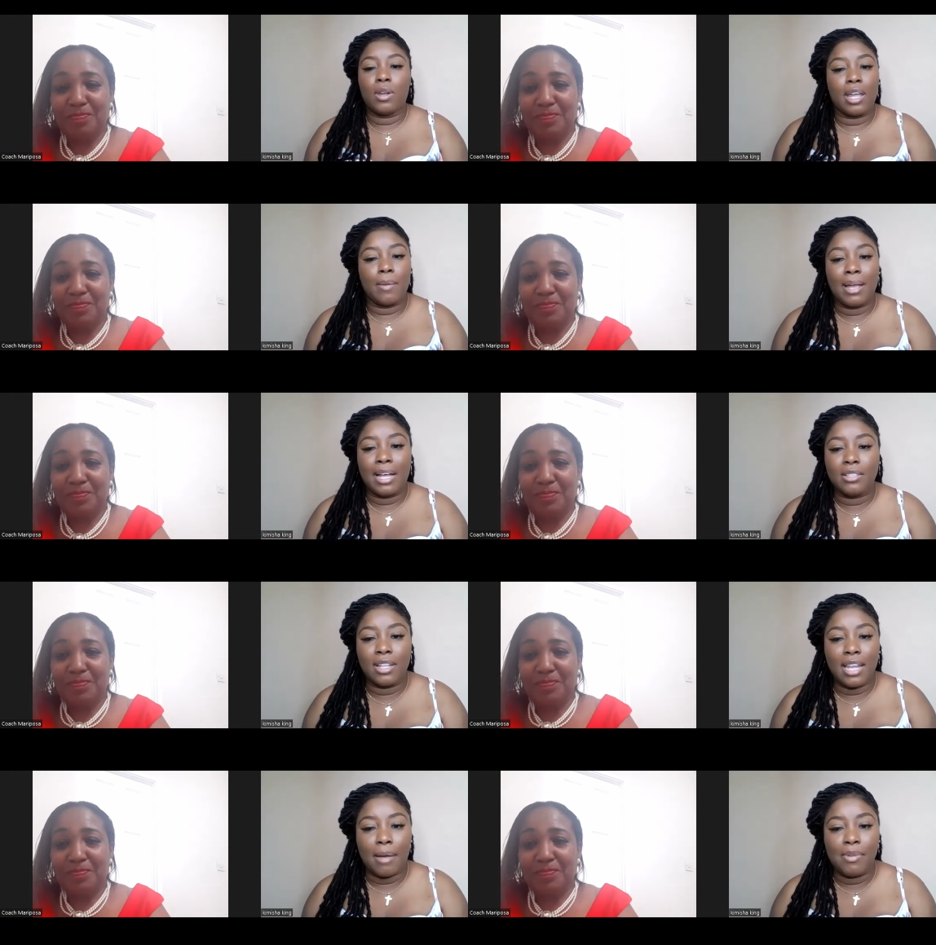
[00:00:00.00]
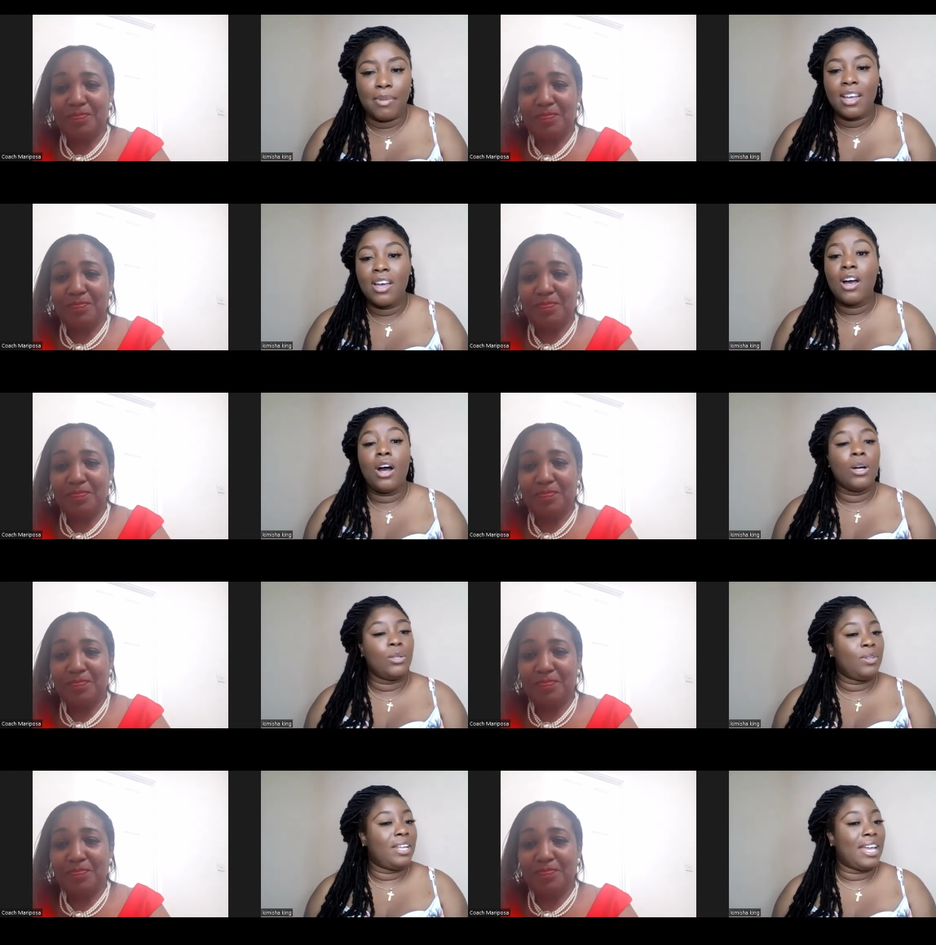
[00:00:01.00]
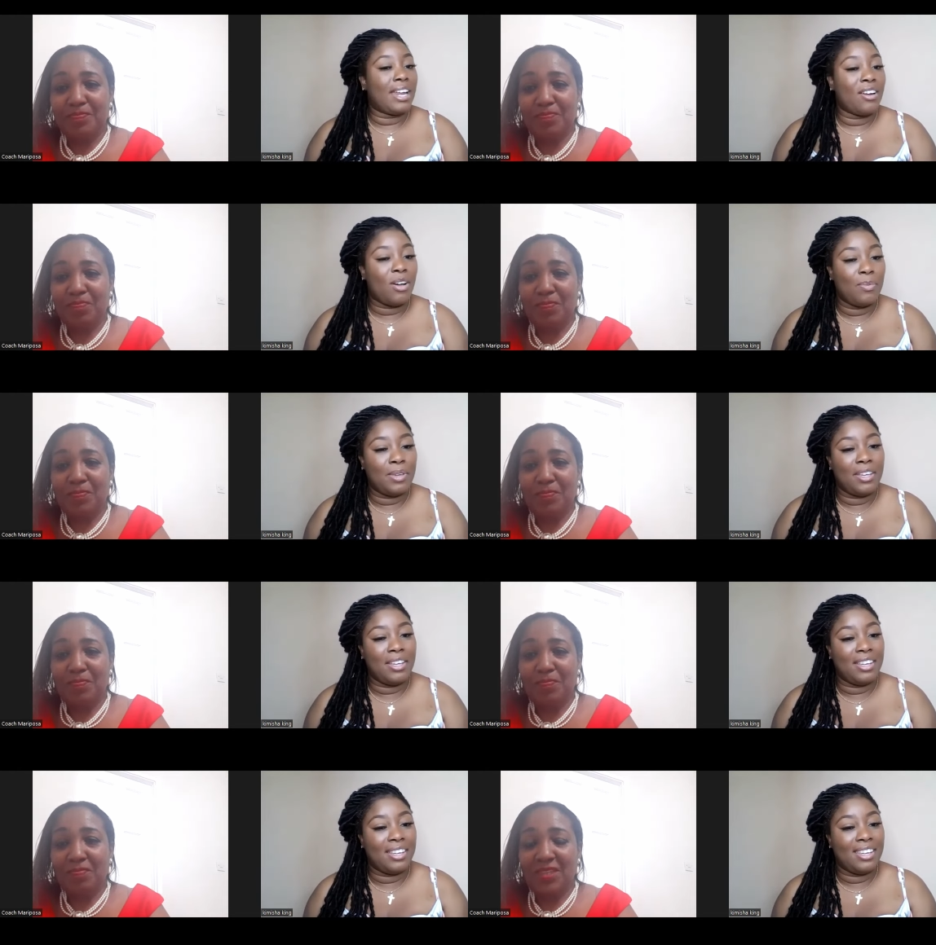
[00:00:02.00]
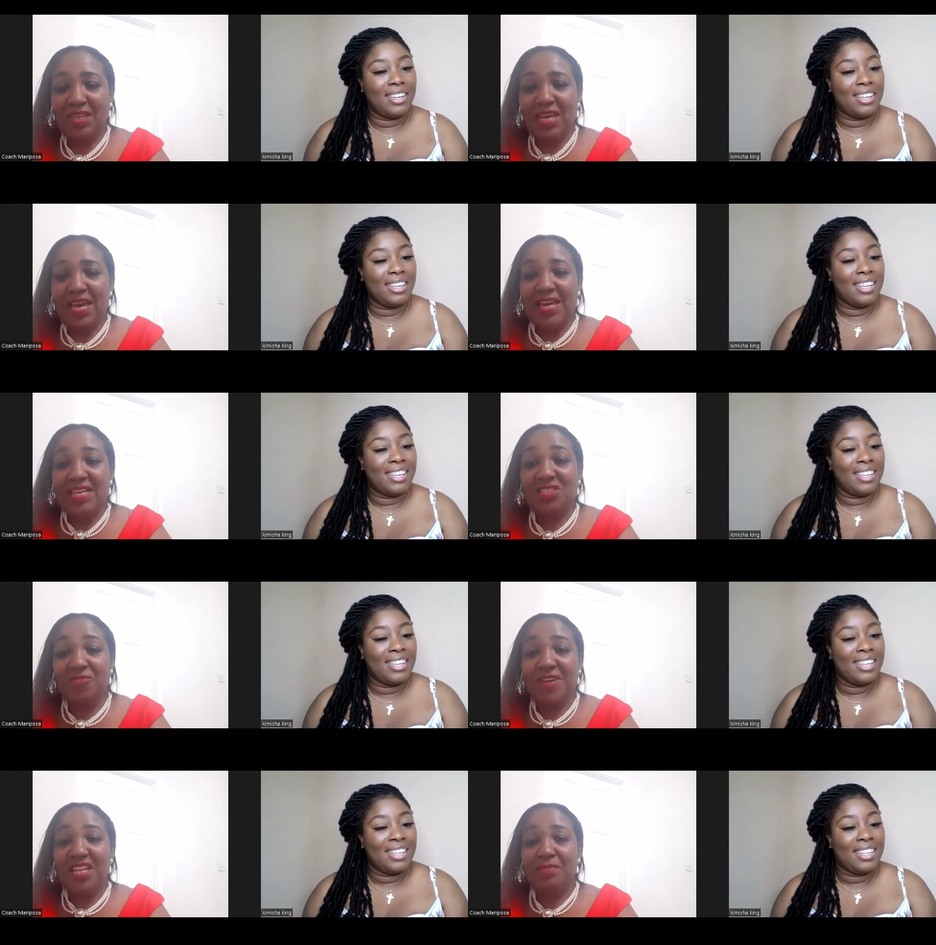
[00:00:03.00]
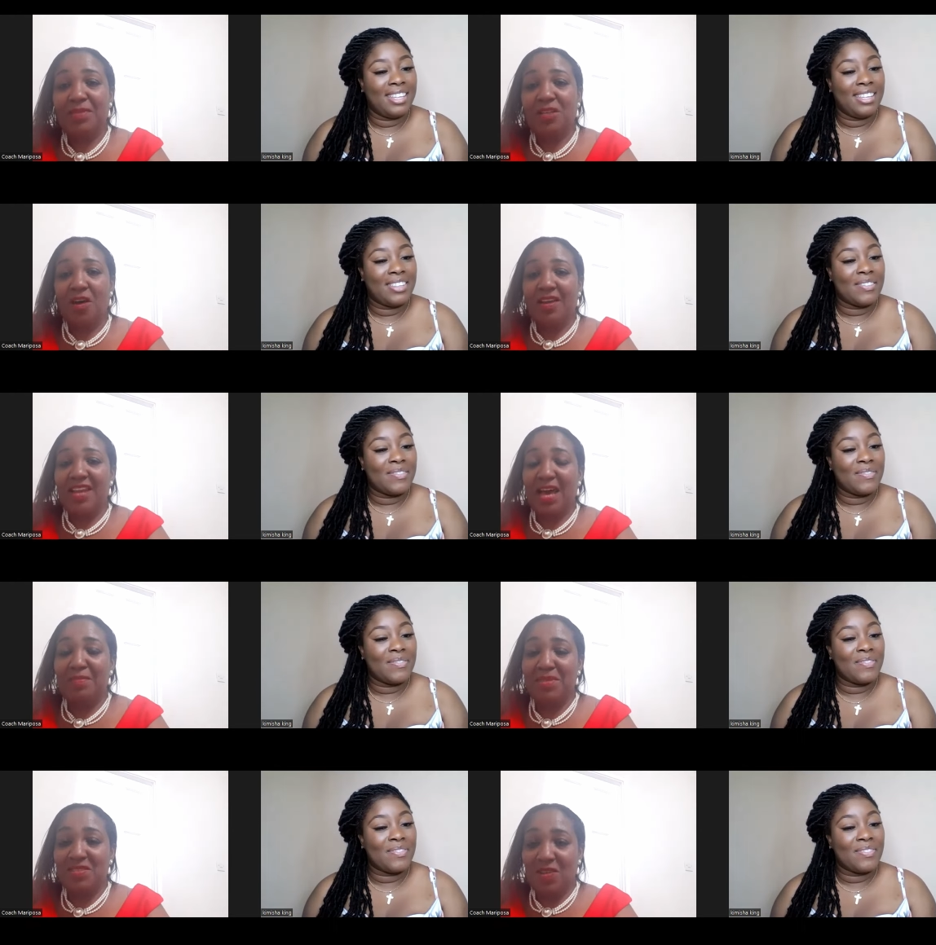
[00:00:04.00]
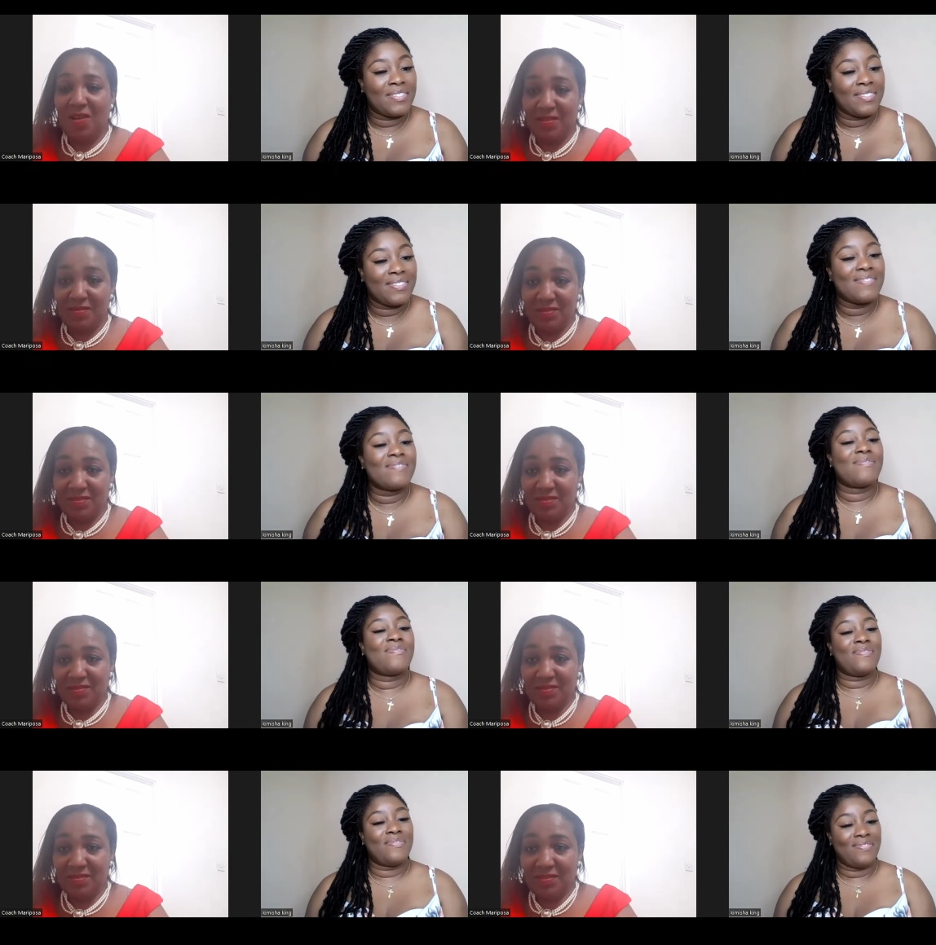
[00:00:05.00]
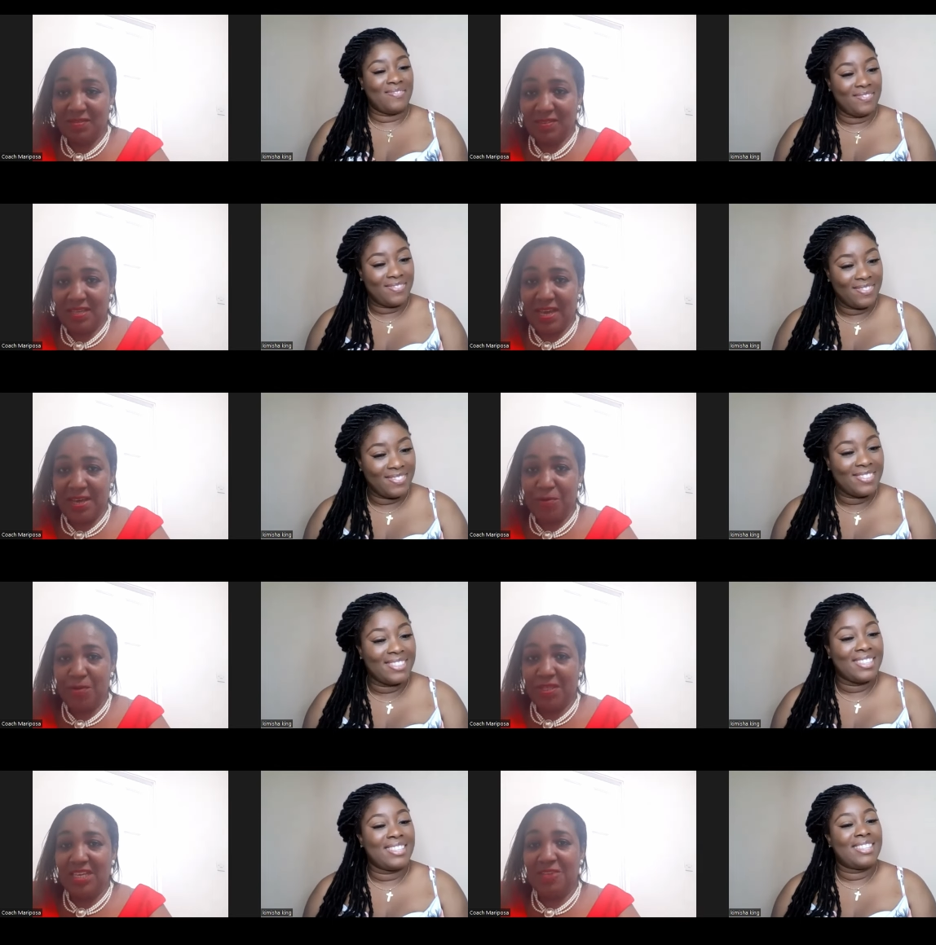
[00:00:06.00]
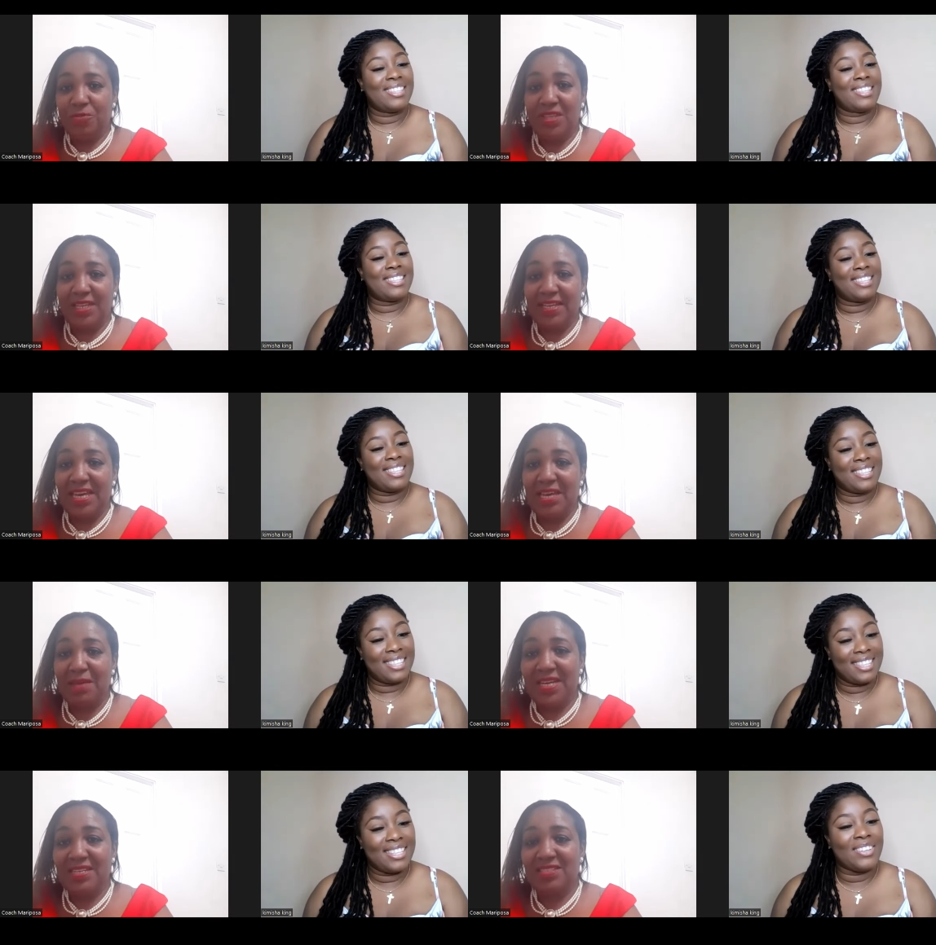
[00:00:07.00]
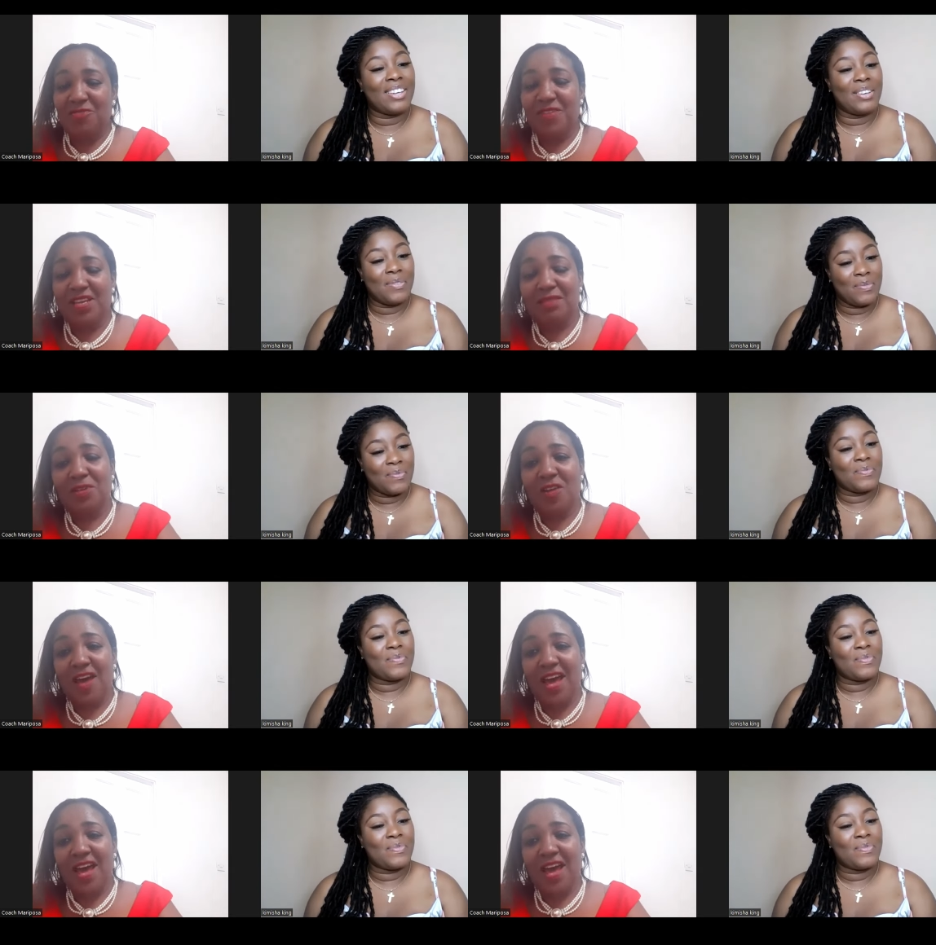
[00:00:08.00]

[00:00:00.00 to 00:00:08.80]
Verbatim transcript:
Speaker 1: want to get my hands on that book? How do they get a copy?
Speaker 2: It's available on Amazon. Mm-hmm. I will give you the link, but it's available on